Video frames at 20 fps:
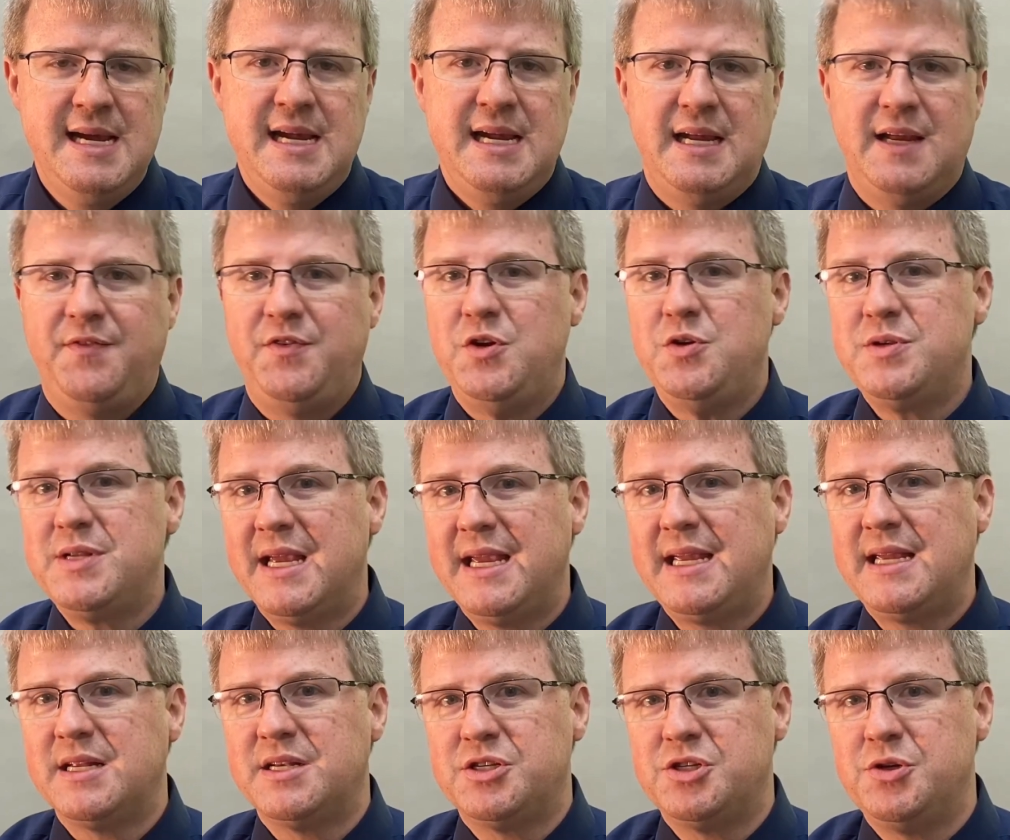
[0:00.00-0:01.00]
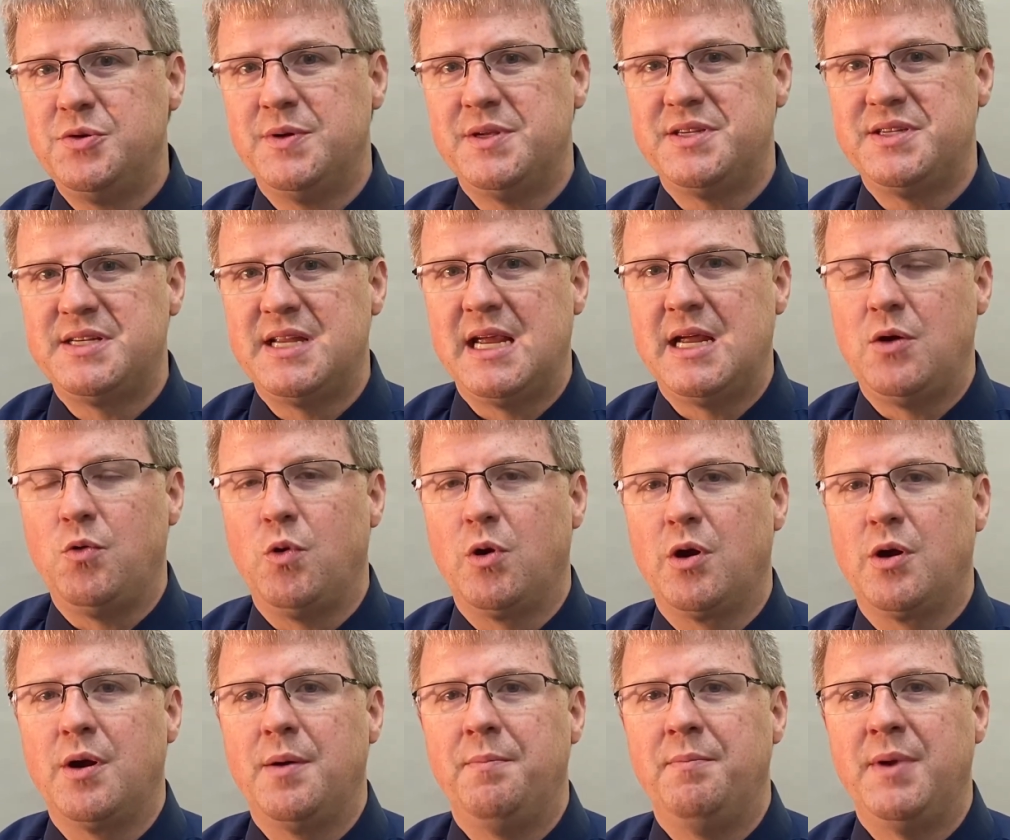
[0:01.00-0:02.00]
If you take it to a state
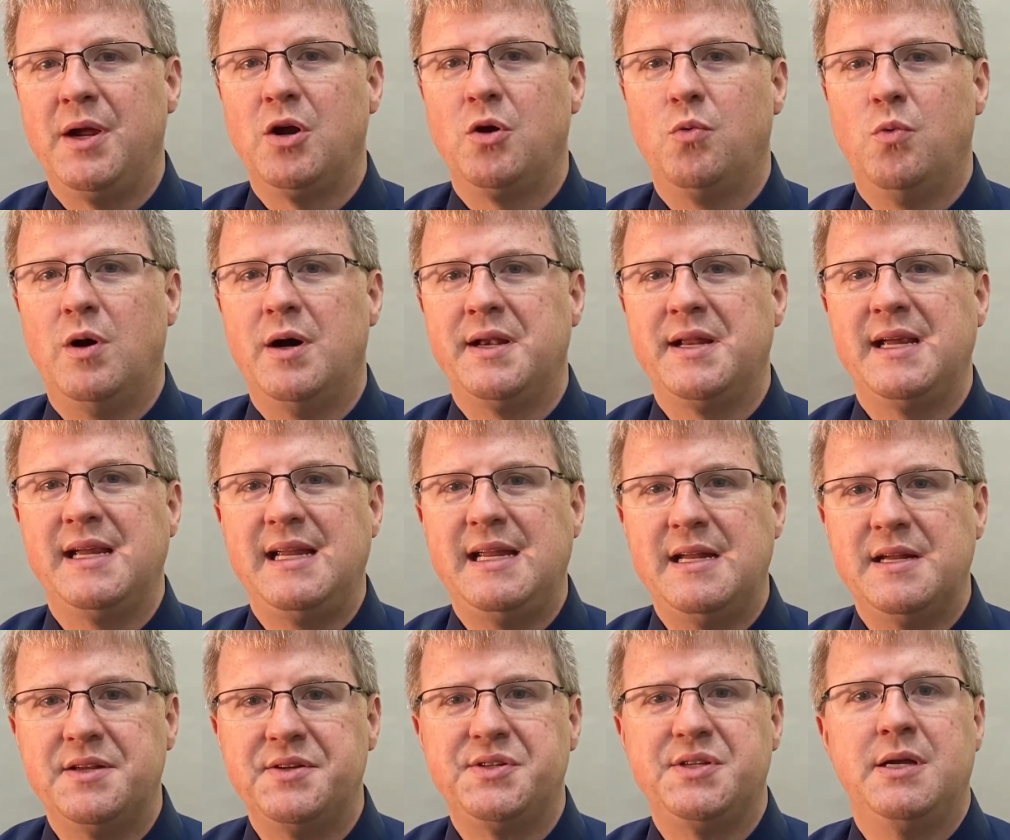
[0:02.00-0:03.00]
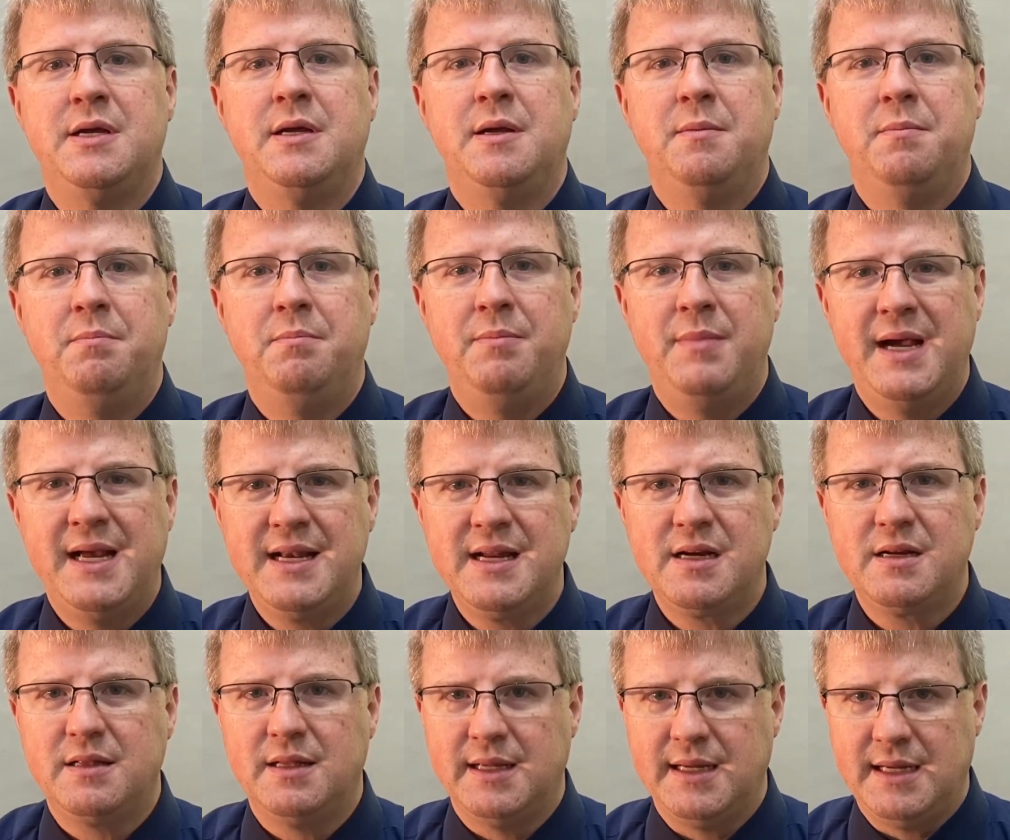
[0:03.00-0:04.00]
where marijuana is
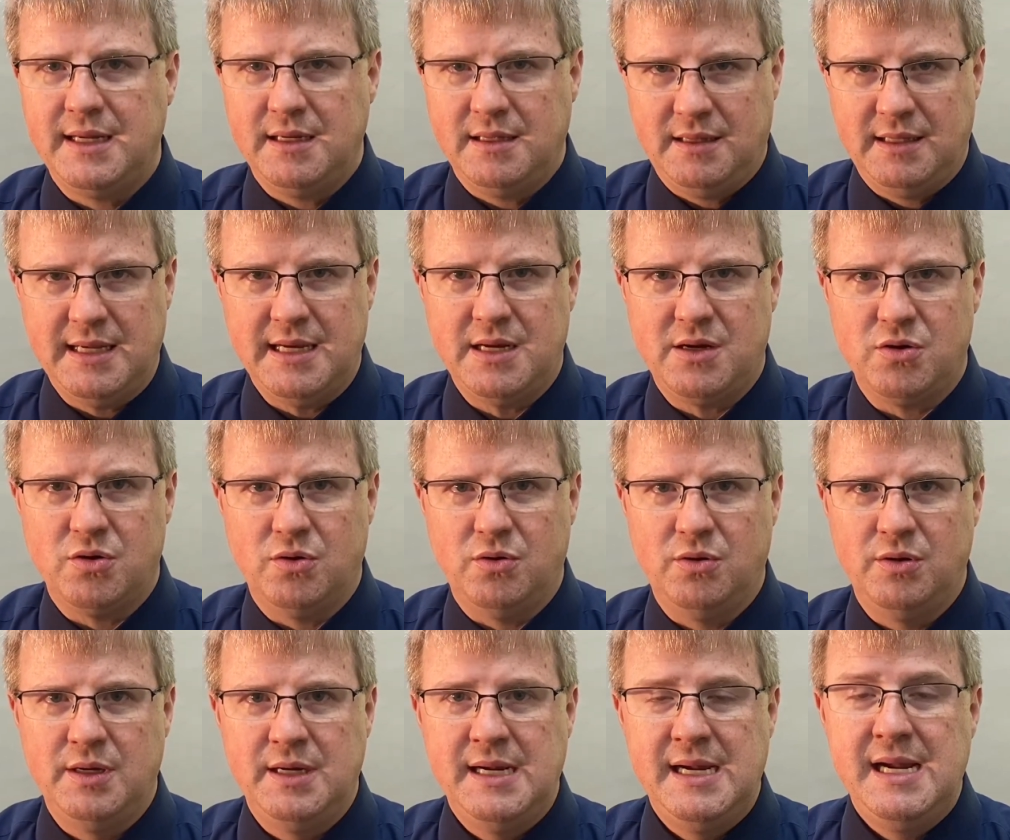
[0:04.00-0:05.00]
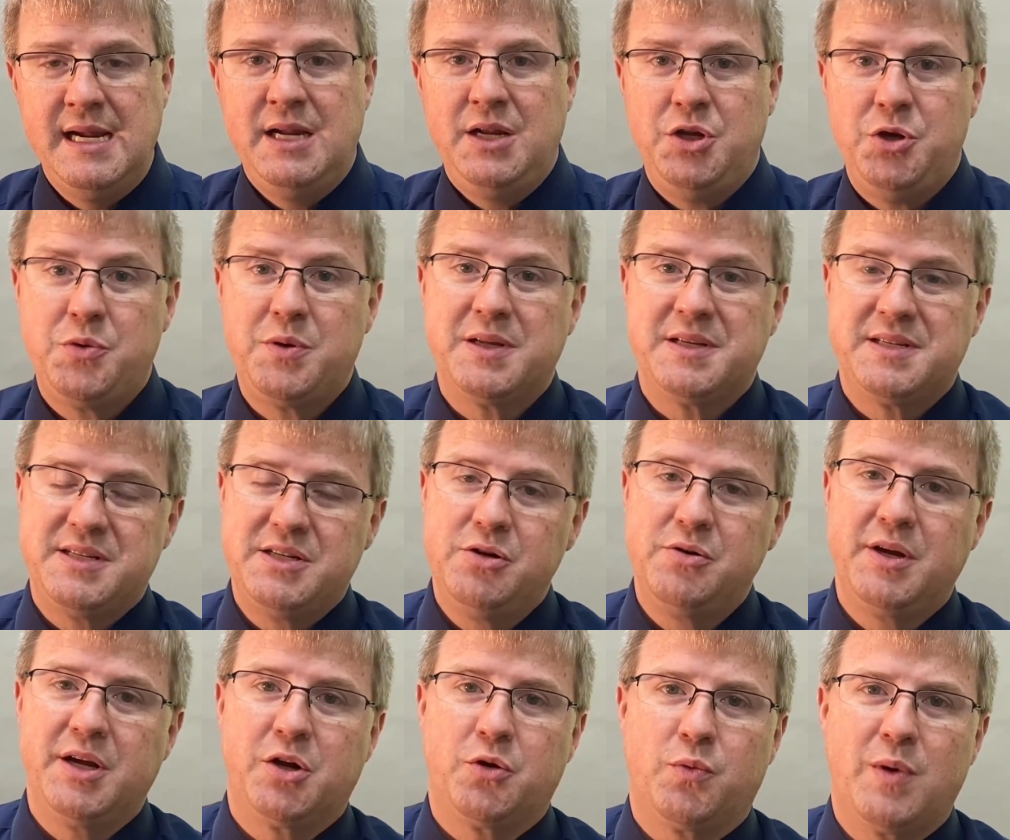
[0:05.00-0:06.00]
medically legal, you could still
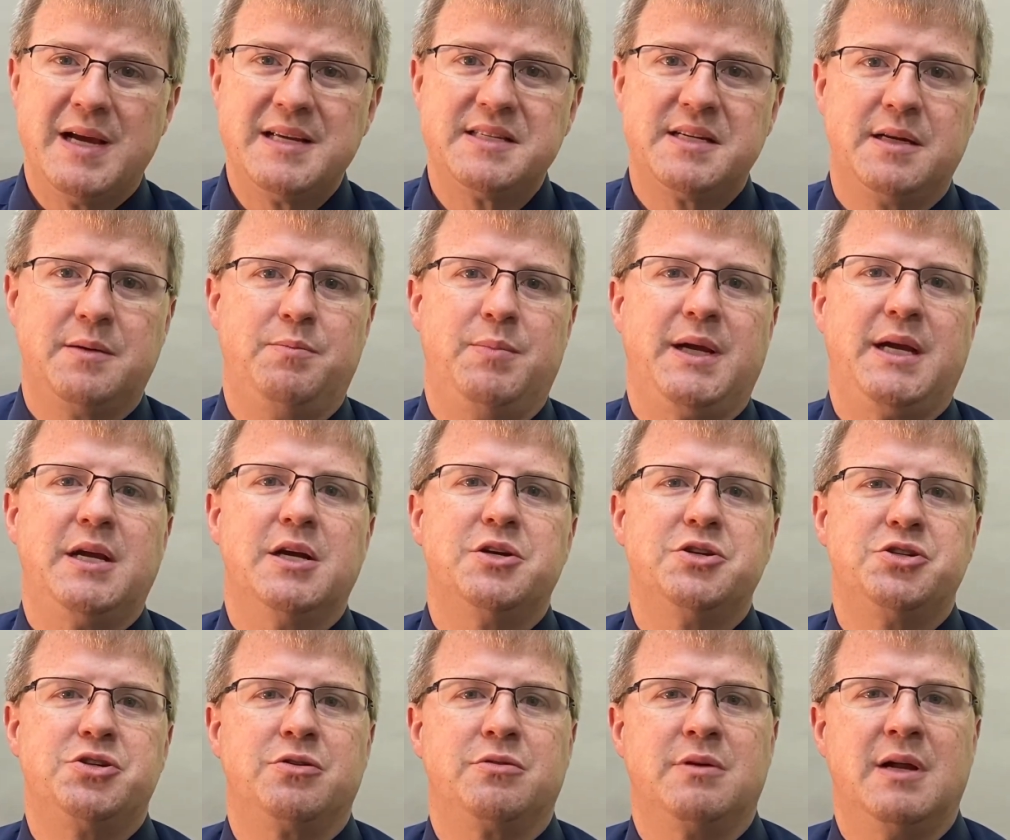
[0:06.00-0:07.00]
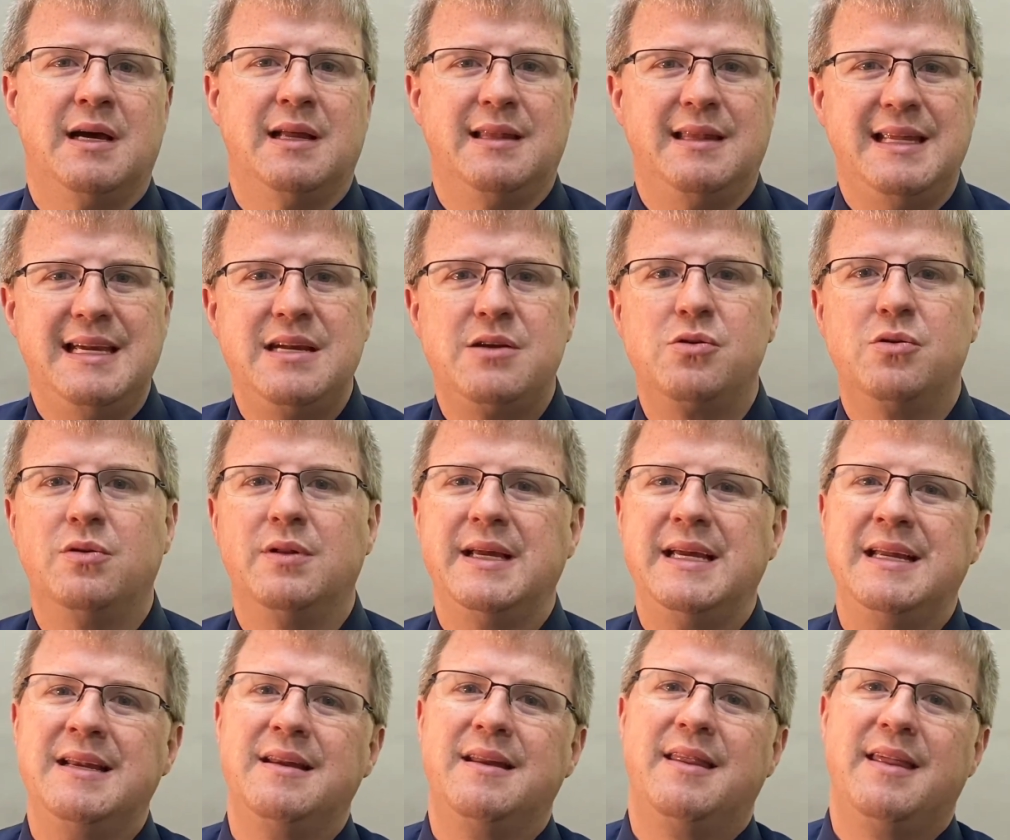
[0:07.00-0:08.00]
get arrested because you're not legal
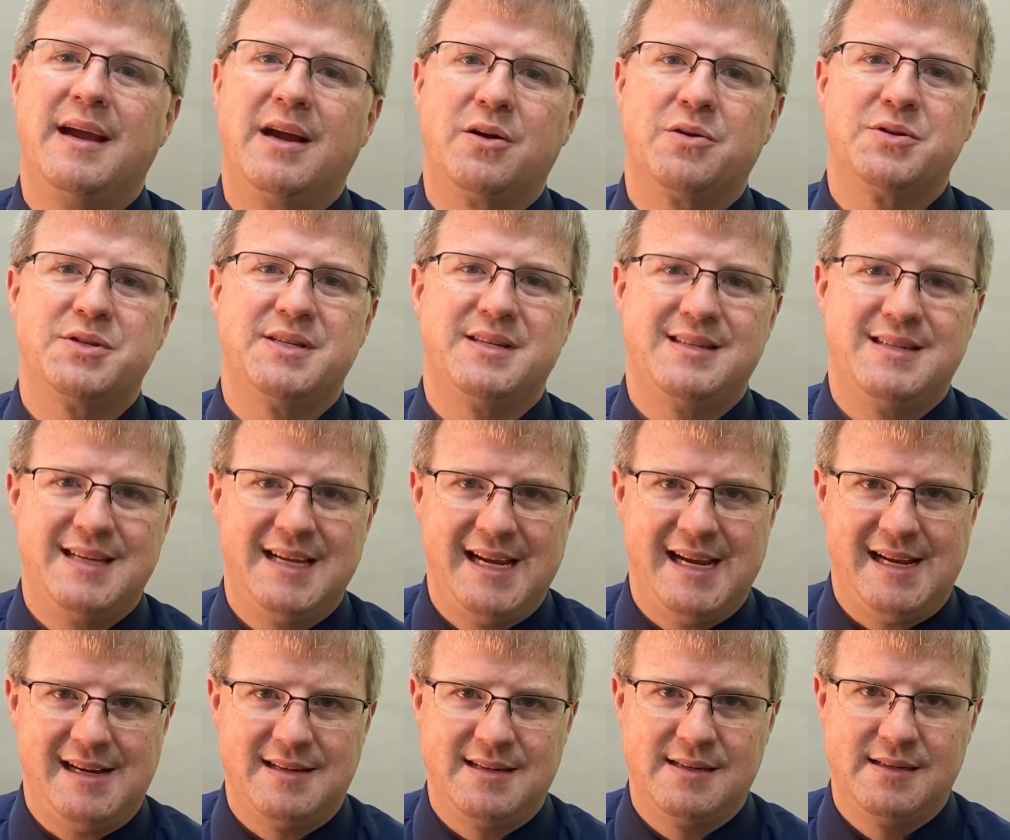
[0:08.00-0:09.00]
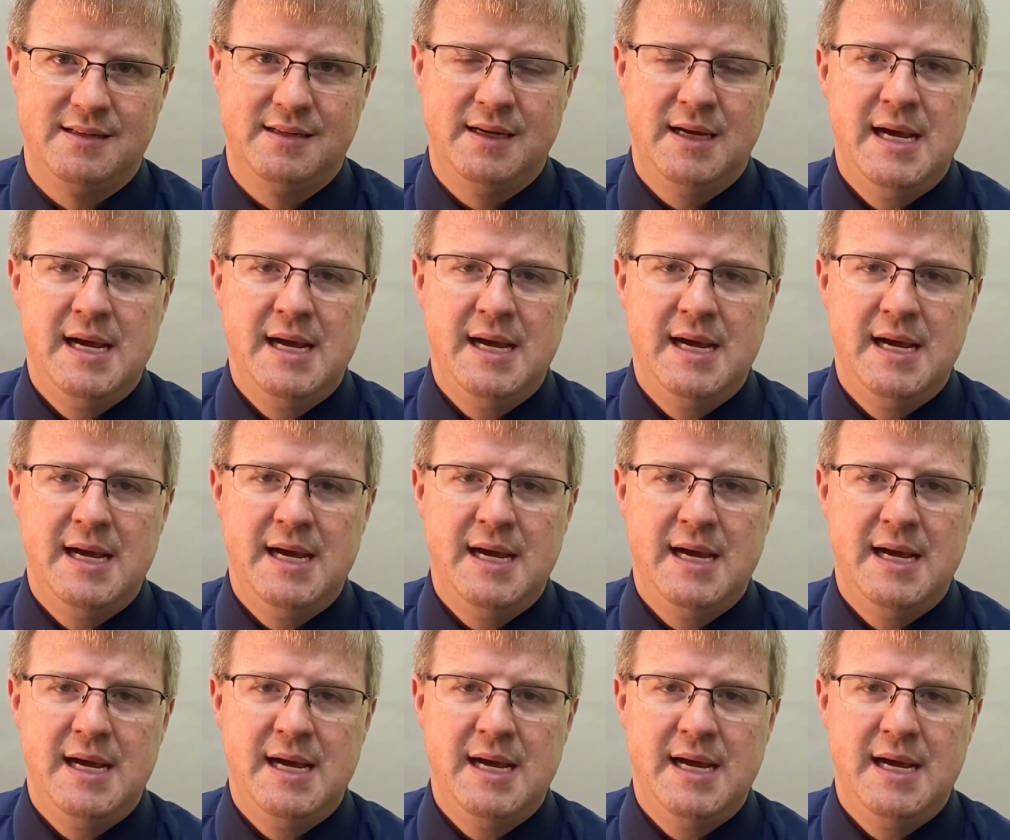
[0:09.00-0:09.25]
in their state.